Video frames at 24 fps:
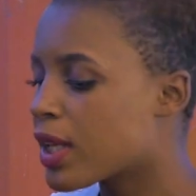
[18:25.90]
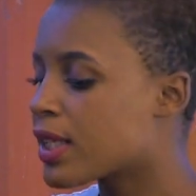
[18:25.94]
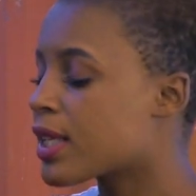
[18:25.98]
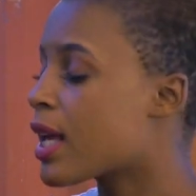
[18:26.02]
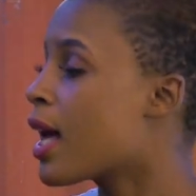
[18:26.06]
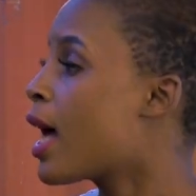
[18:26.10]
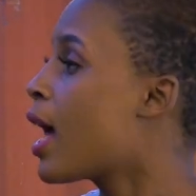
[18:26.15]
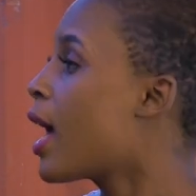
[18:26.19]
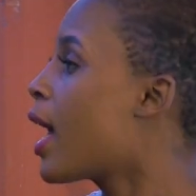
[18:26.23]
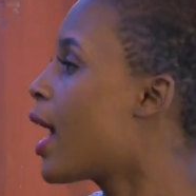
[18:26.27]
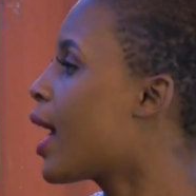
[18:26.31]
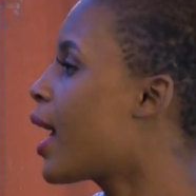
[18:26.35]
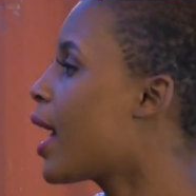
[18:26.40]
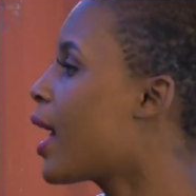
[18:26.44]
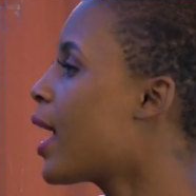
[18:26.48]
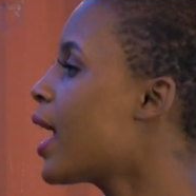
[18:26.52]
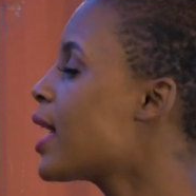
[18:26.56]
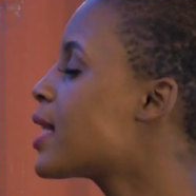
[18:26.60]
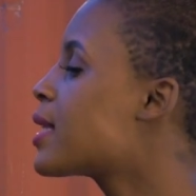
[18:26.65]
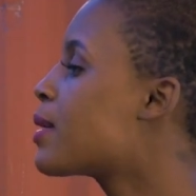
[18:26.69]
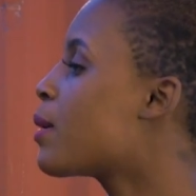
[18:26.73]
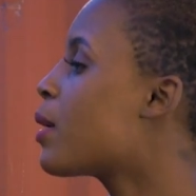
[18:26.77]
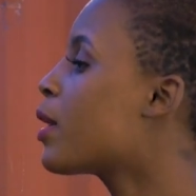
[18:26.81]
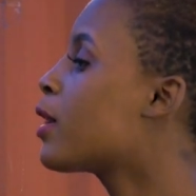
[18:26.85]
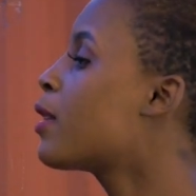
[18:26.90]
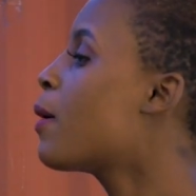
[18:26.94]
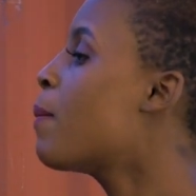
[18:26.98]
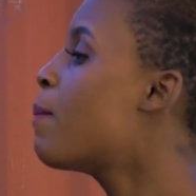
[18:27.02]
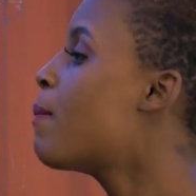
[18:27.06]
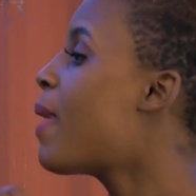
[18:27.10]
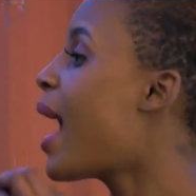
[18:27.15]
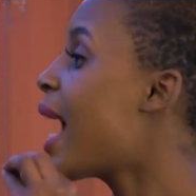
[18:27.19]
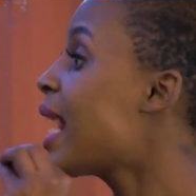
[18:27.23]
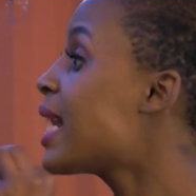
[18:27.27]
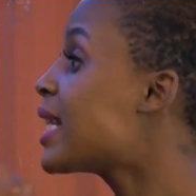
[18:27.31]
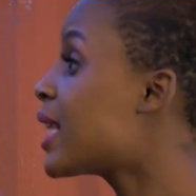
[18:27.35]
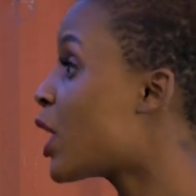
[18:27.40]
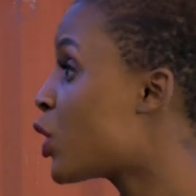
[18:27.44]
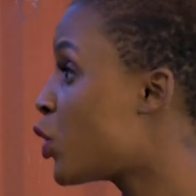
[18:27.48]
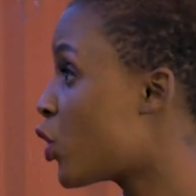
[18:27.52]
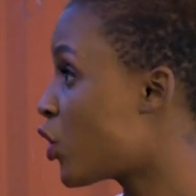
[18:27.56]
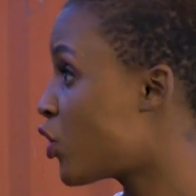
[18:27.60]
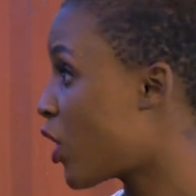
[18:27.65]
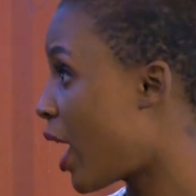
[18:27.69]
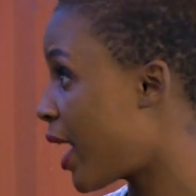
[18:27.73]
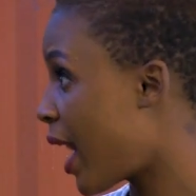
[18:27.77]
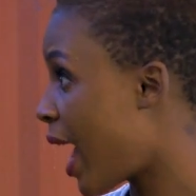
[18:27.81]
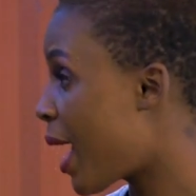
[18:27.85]
Because it's the mindset you're
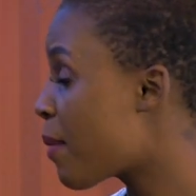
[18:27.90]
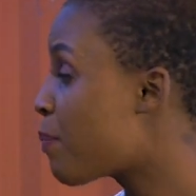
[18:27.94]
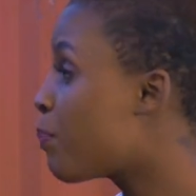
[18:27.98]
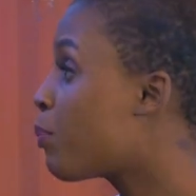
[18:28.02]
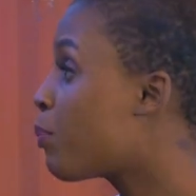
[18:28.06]
trying to have.